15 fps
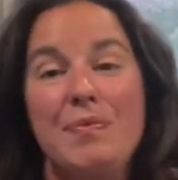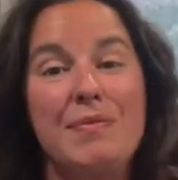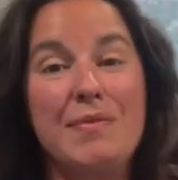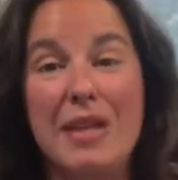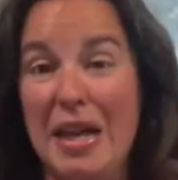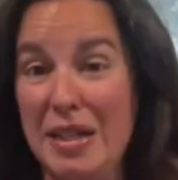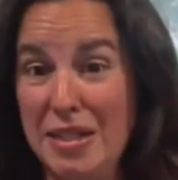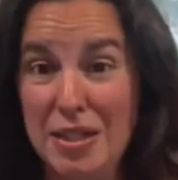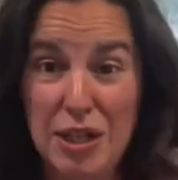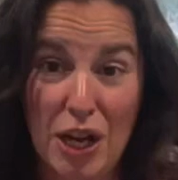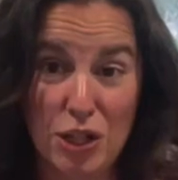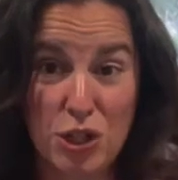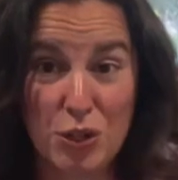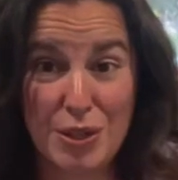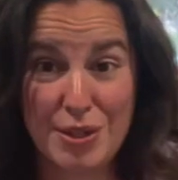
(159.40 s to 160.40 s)
Taste and
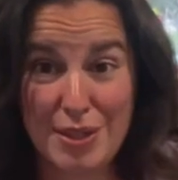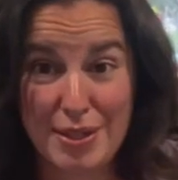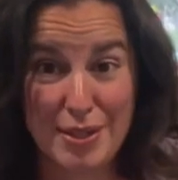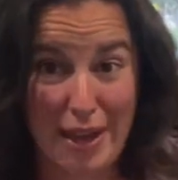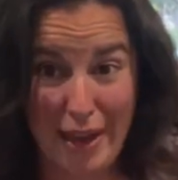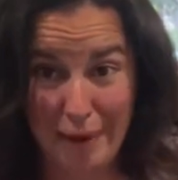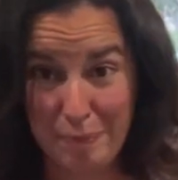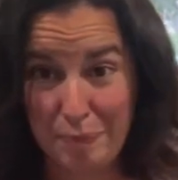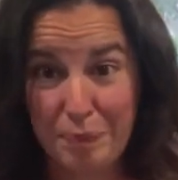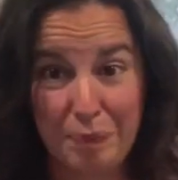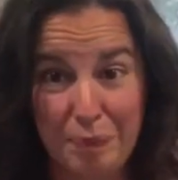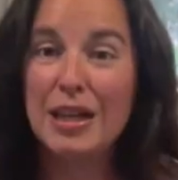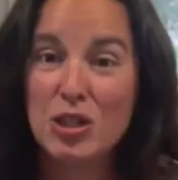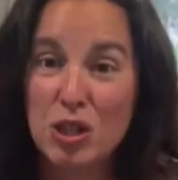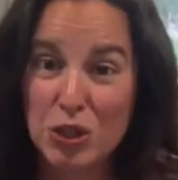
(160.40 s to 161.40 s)
texture is the same.
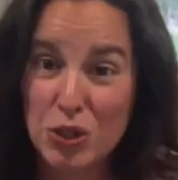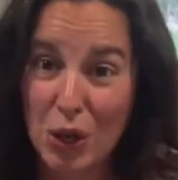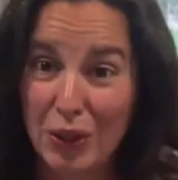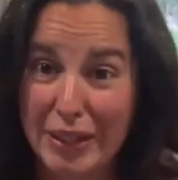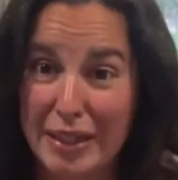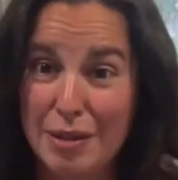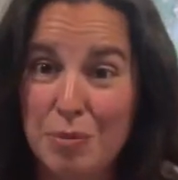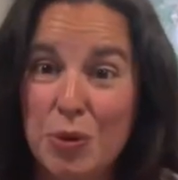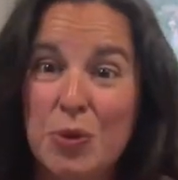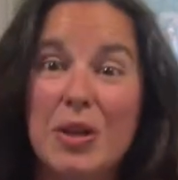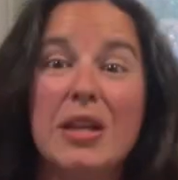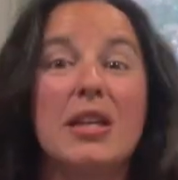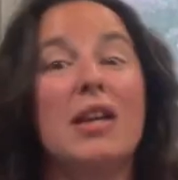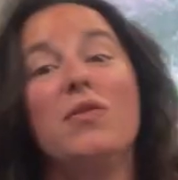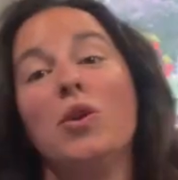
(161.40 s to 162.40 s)
Each adult emu
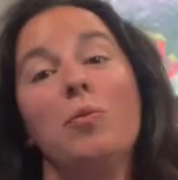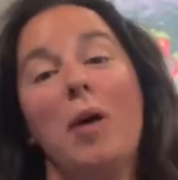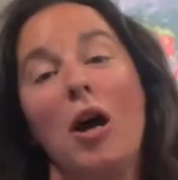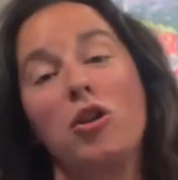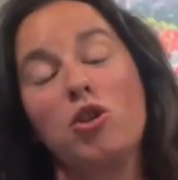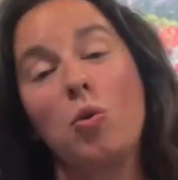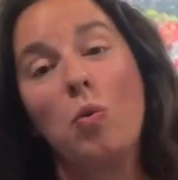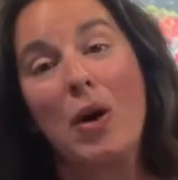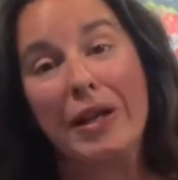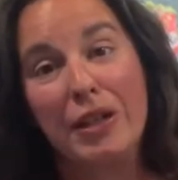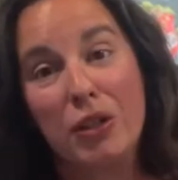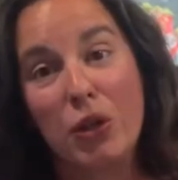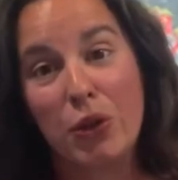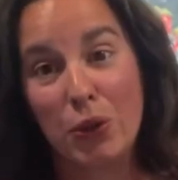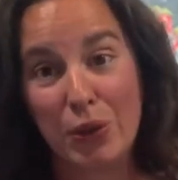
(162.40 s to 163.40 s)
can give you about 20
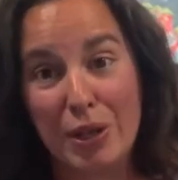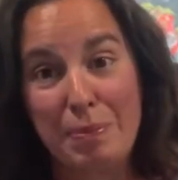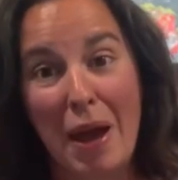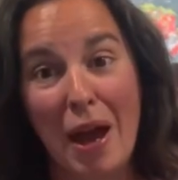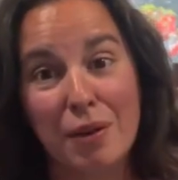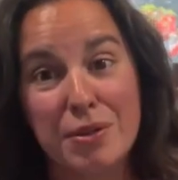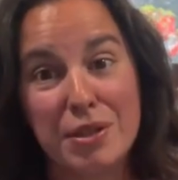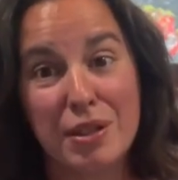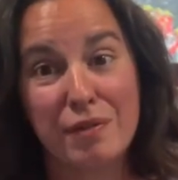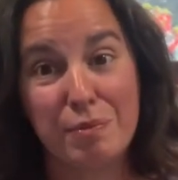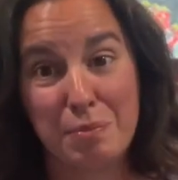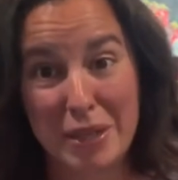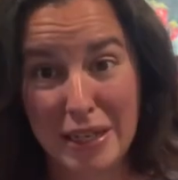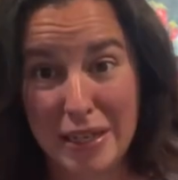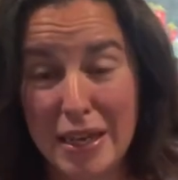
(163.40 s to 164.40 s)
to 30 pounds of
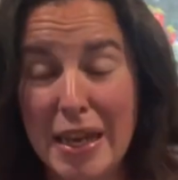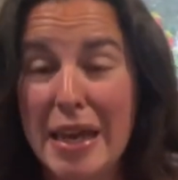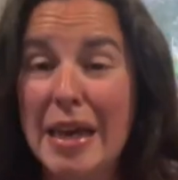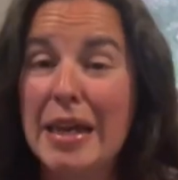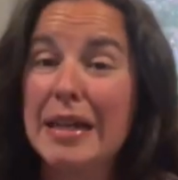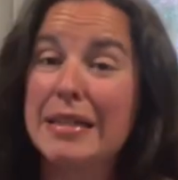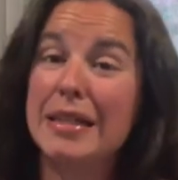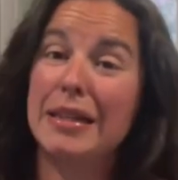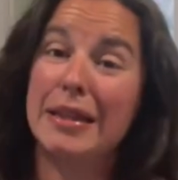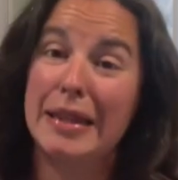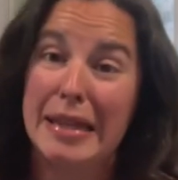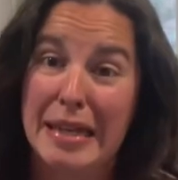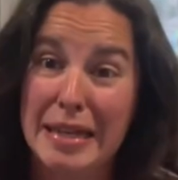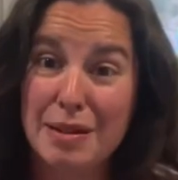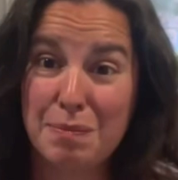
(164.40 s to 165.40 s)
meat, and it's a
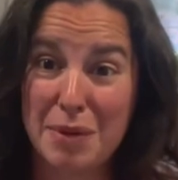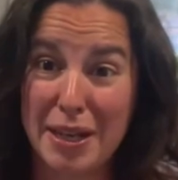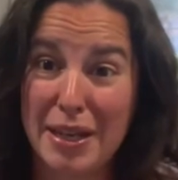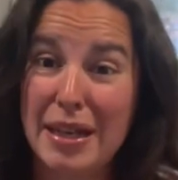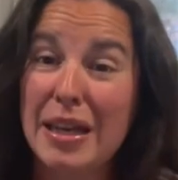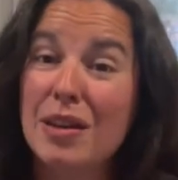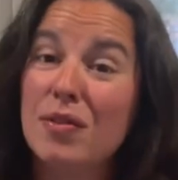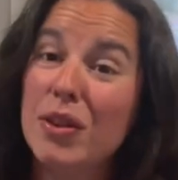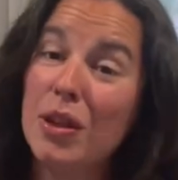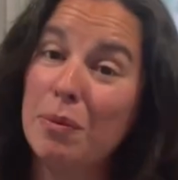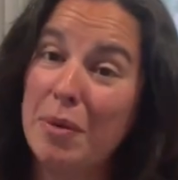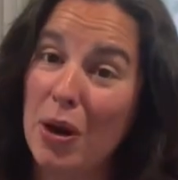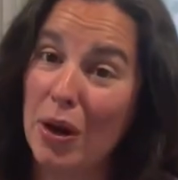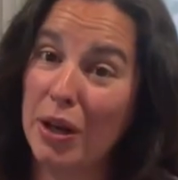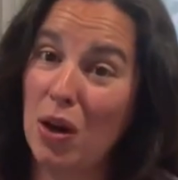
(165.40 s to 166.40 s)
lean meat. Even the
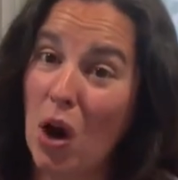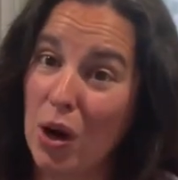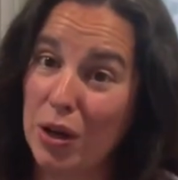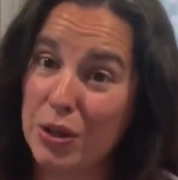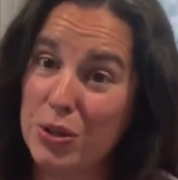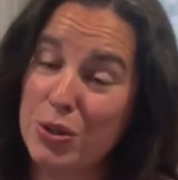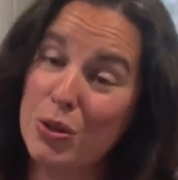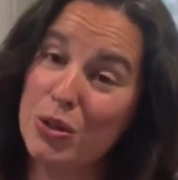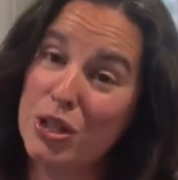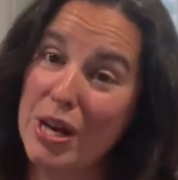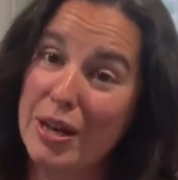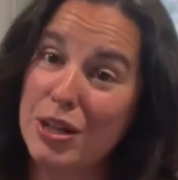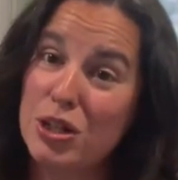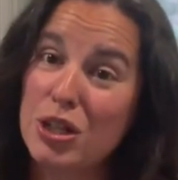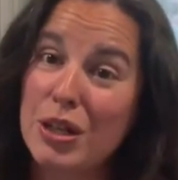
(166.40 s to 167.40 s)
American Heart
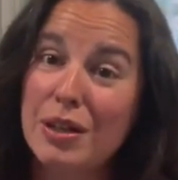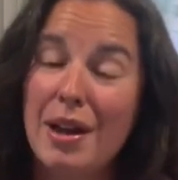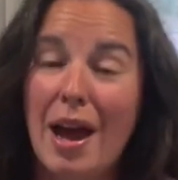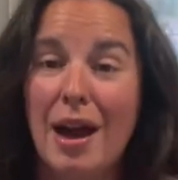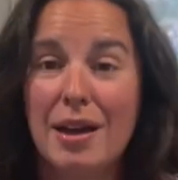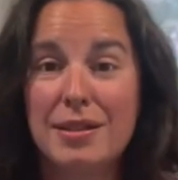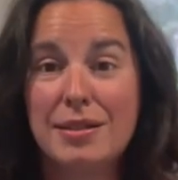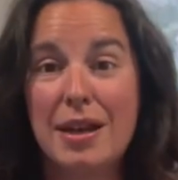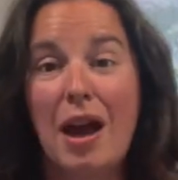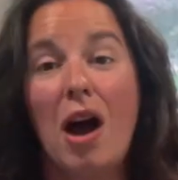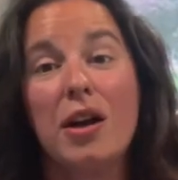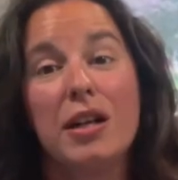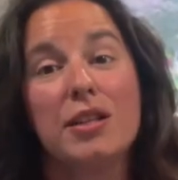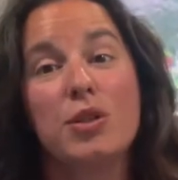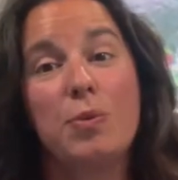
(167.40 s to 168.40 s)
Association has it
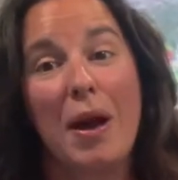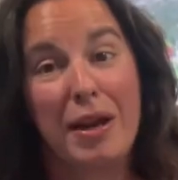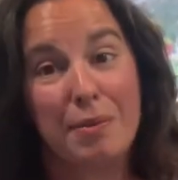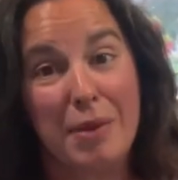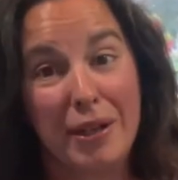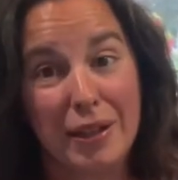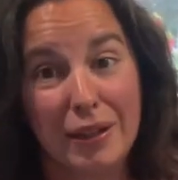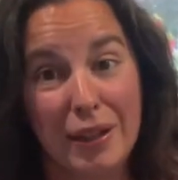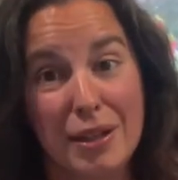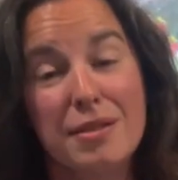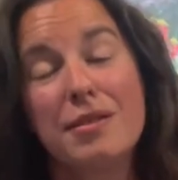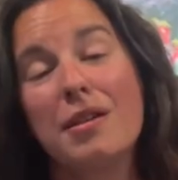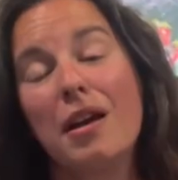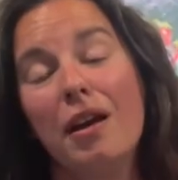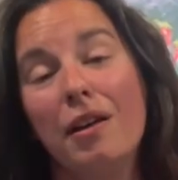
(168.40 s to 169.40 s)
on its recommended
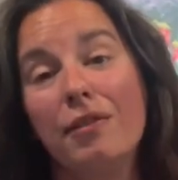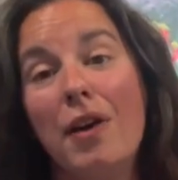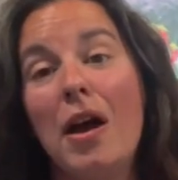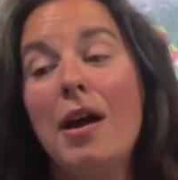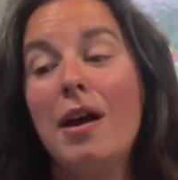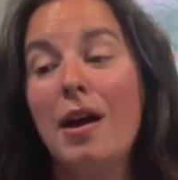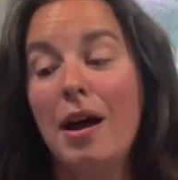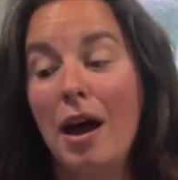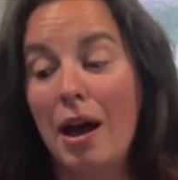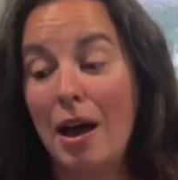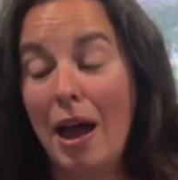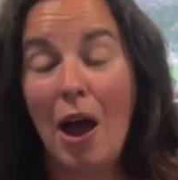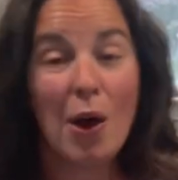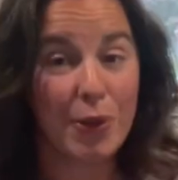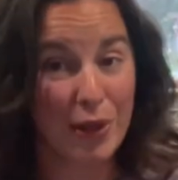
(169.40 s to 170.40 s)
list of
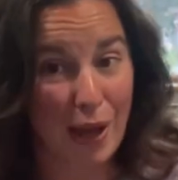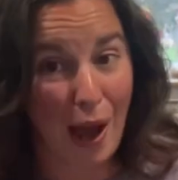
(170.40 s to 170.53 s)
healthy